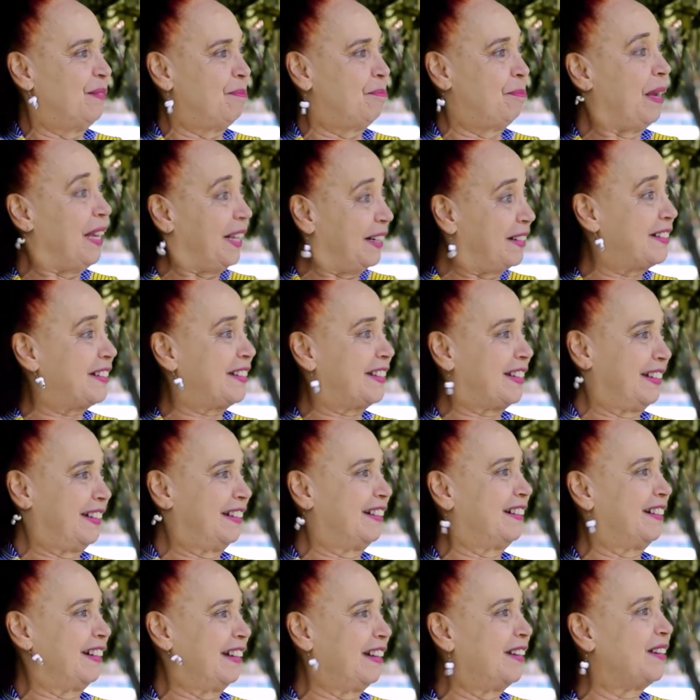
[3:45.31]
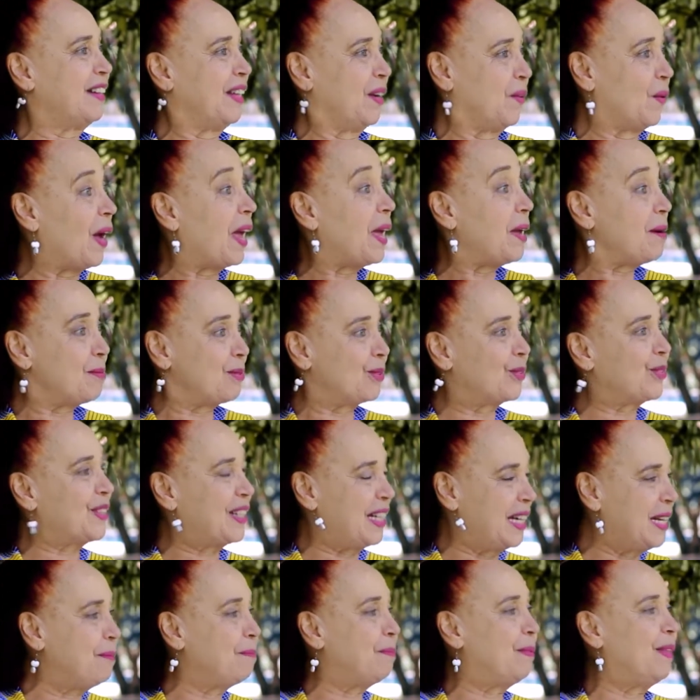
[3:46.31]
beds, and they were able to
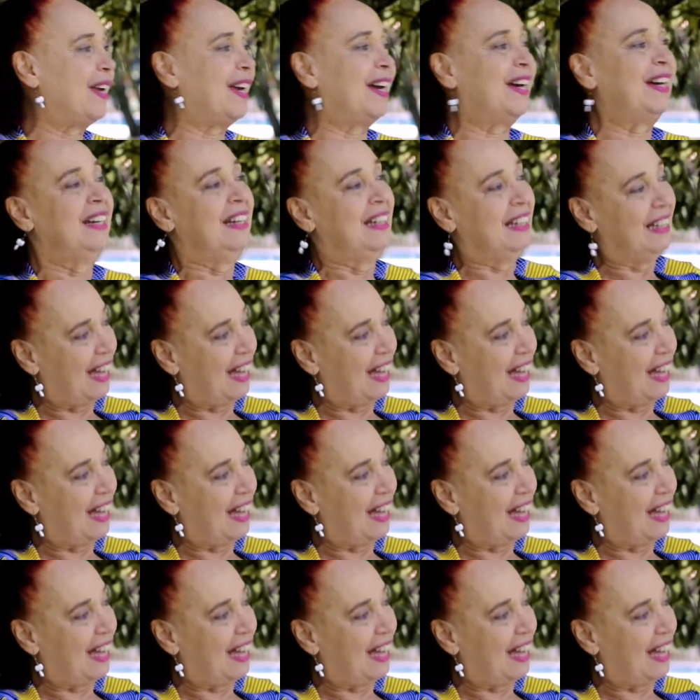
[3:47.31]
sleep there